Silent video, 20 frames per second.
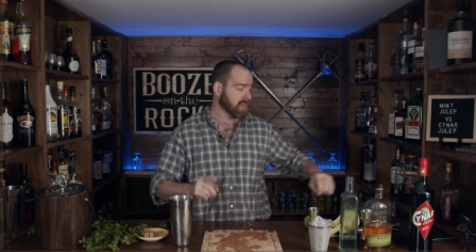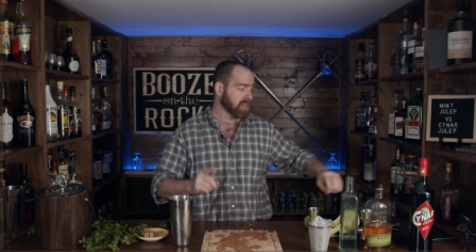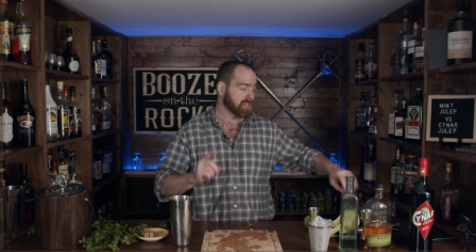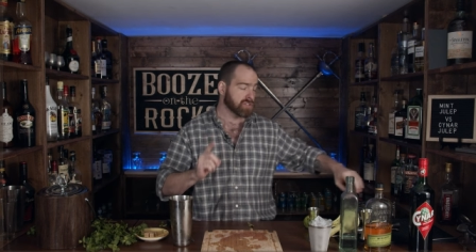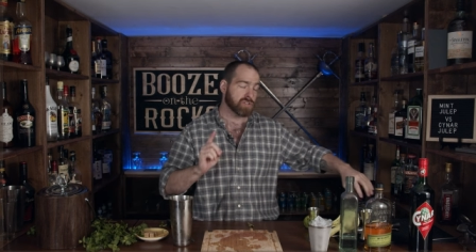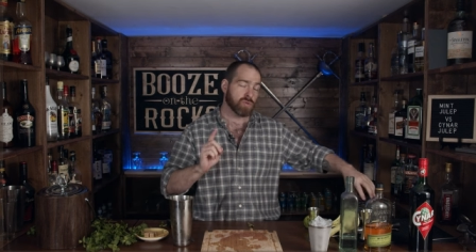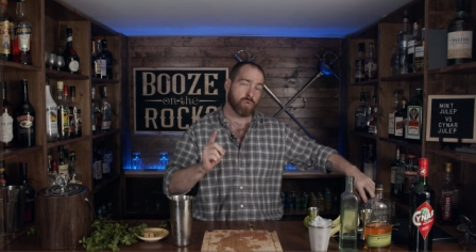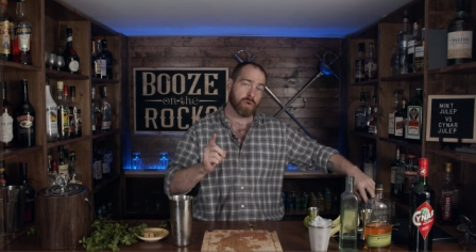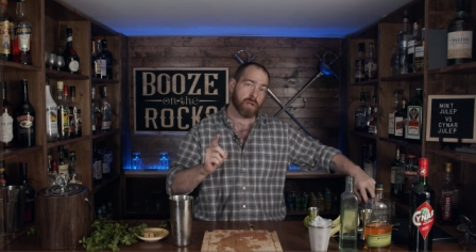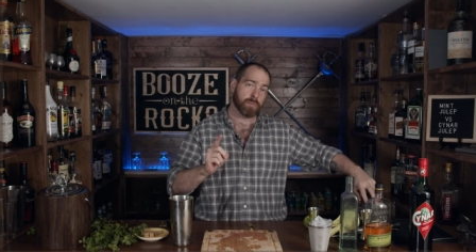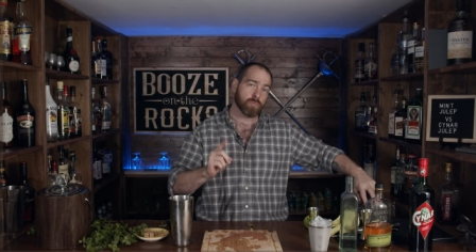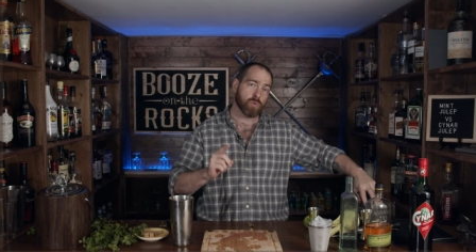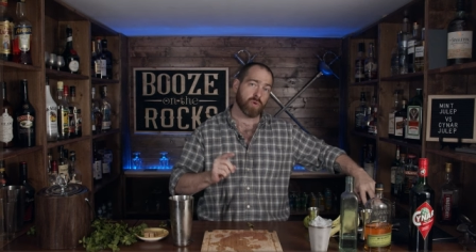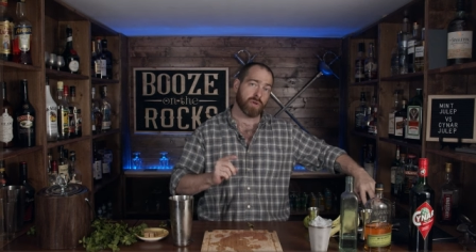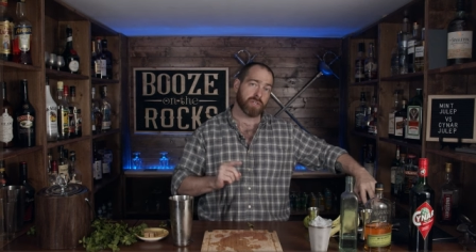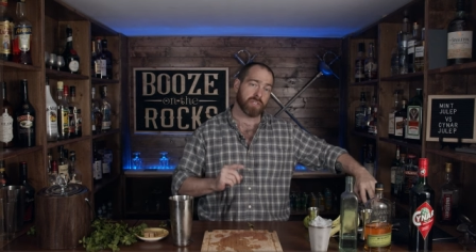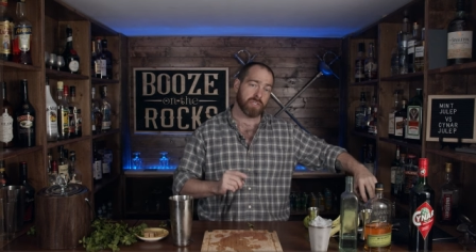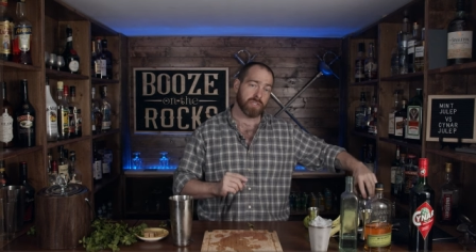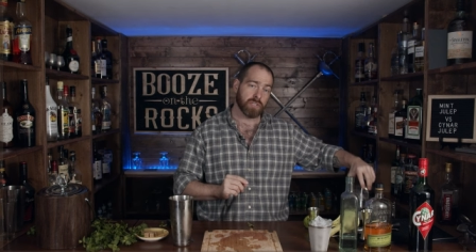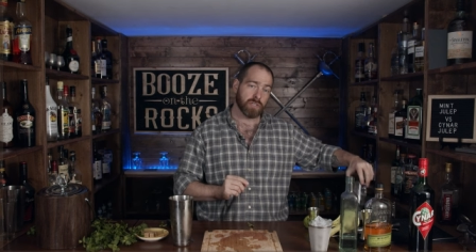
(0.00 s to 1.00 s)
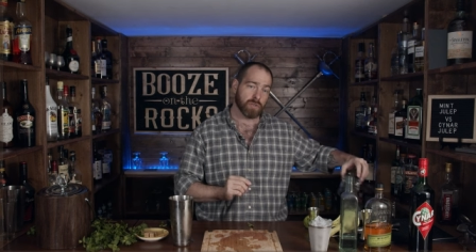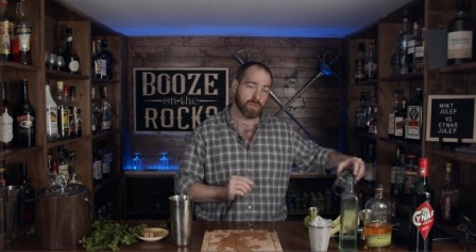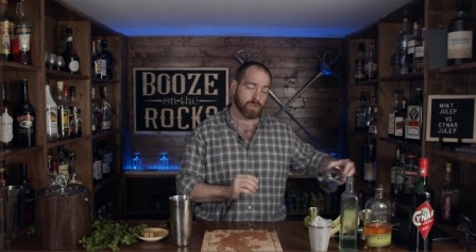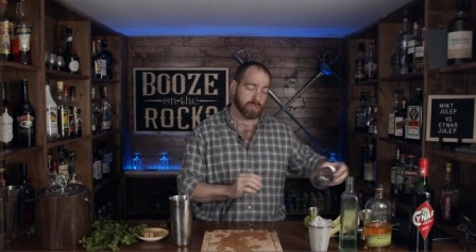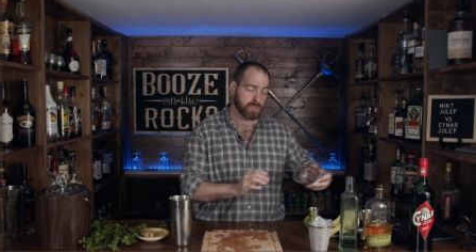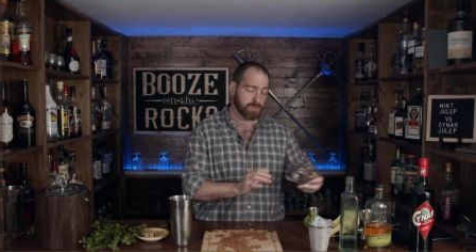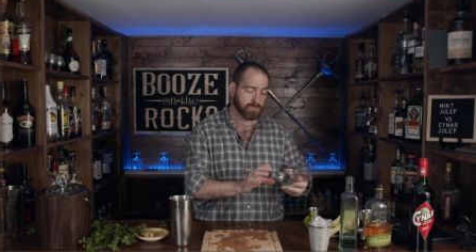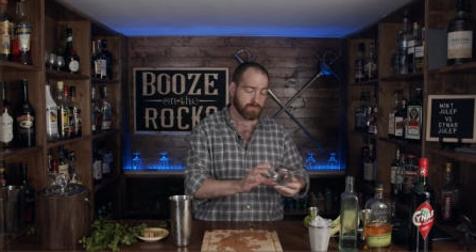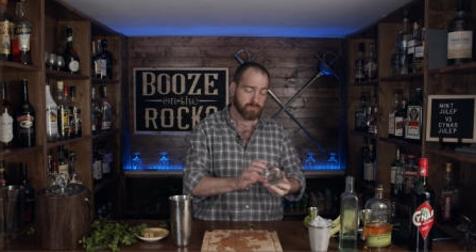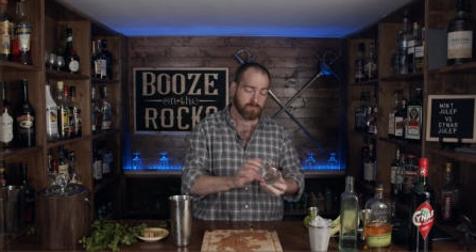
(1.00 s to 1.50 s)
so what I'm going to
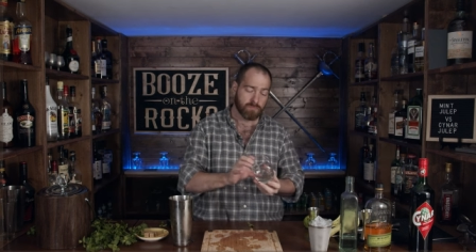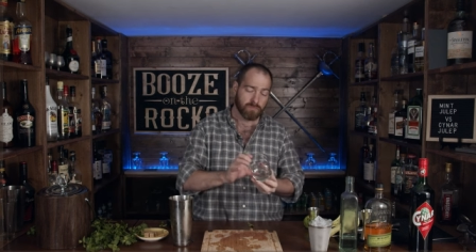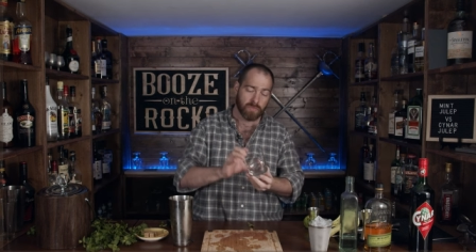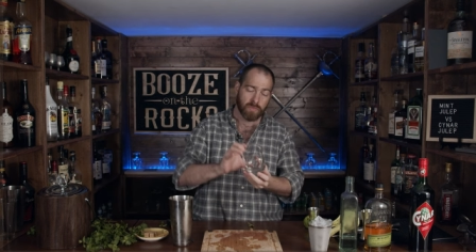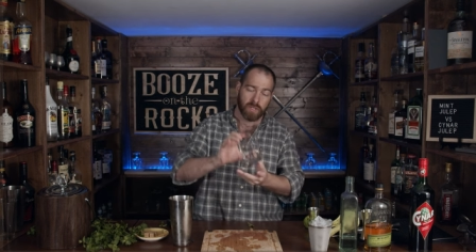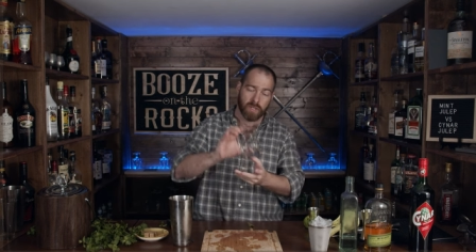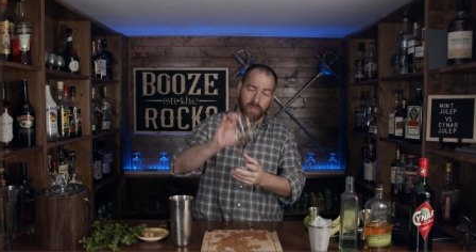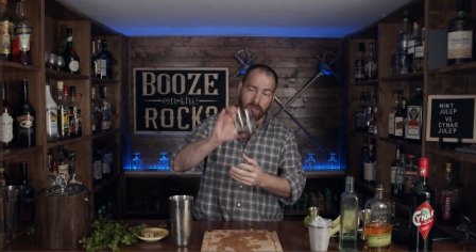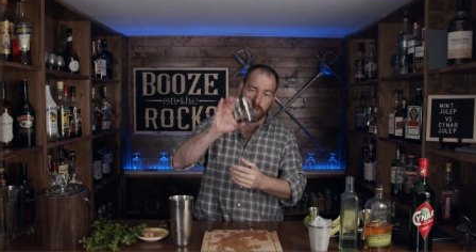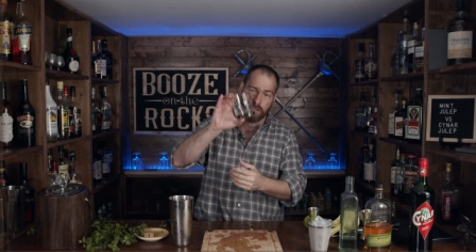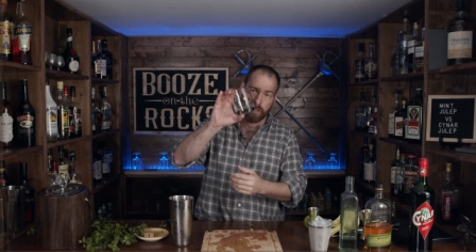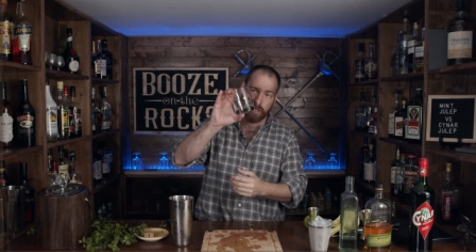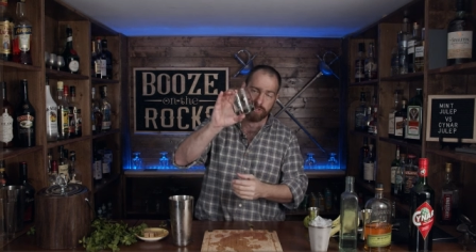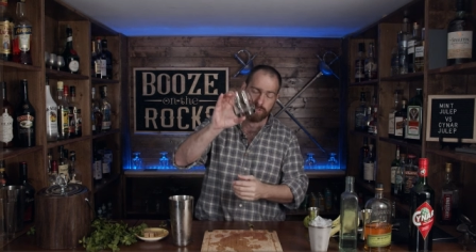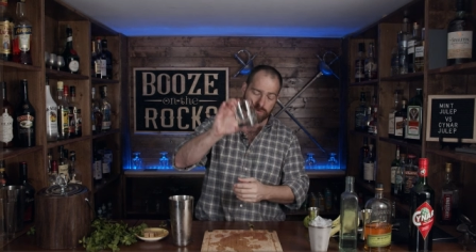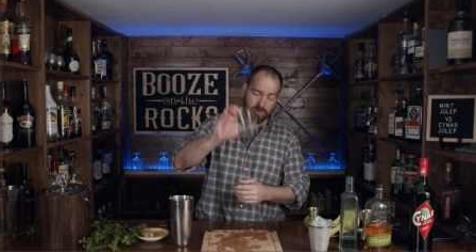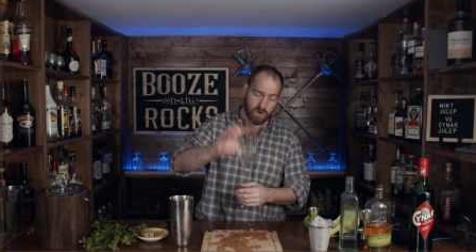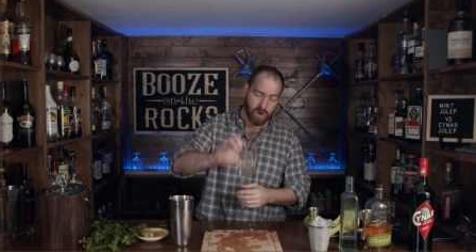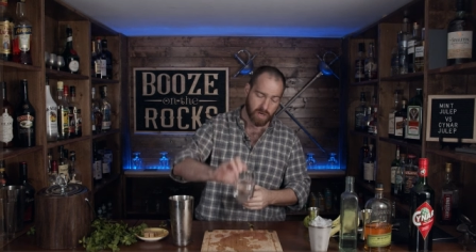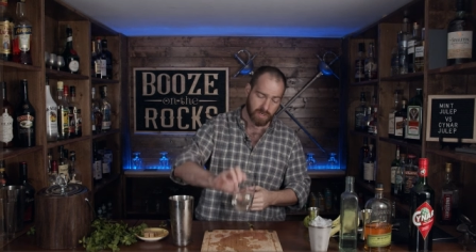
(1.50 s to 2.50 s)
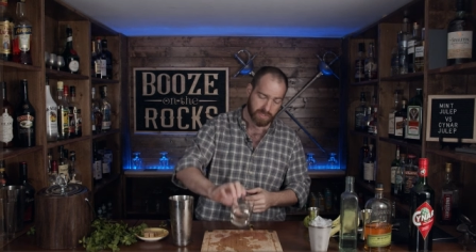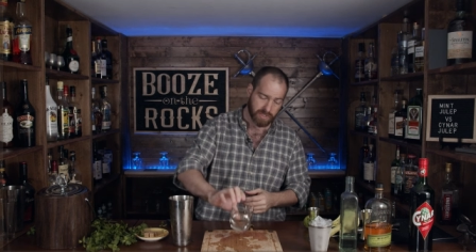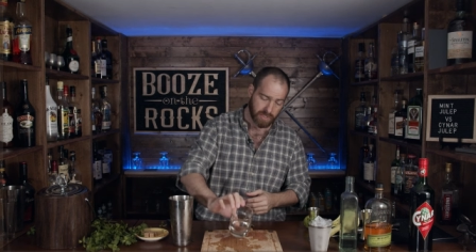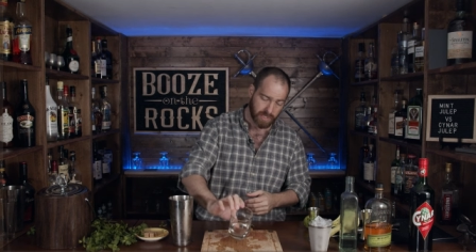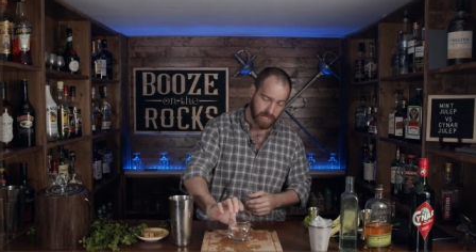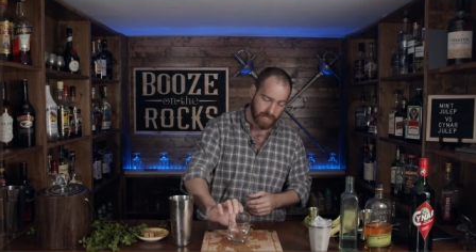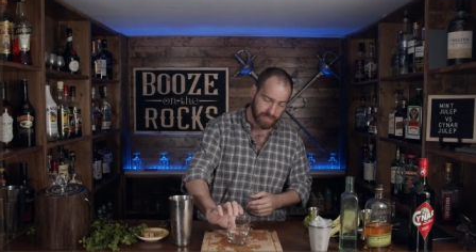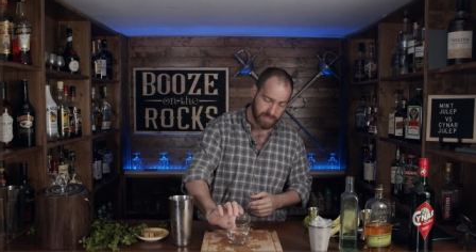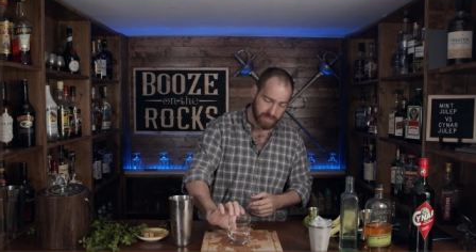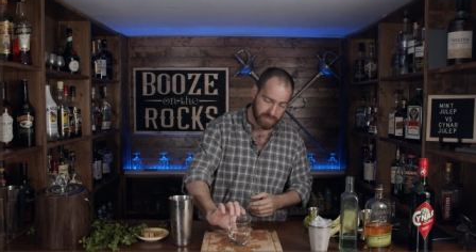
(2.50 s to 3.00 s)
use is a rocks
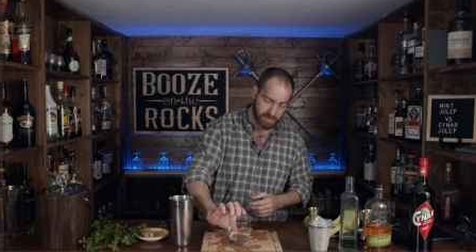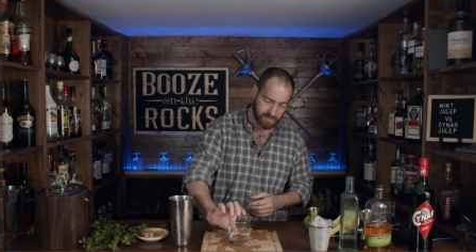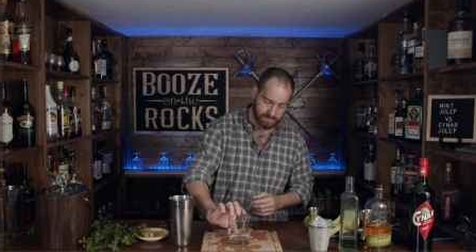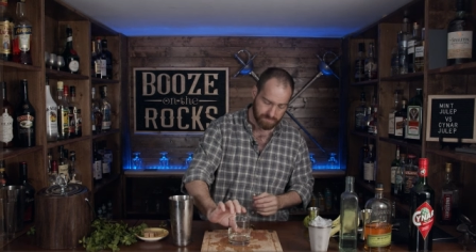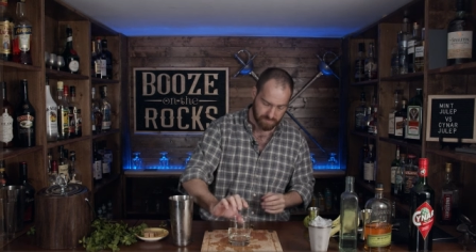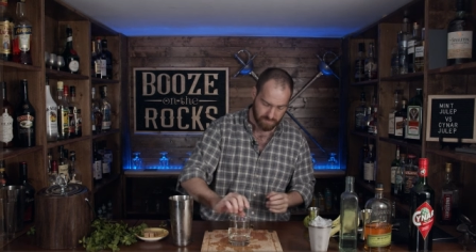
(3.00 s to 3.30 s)
glass.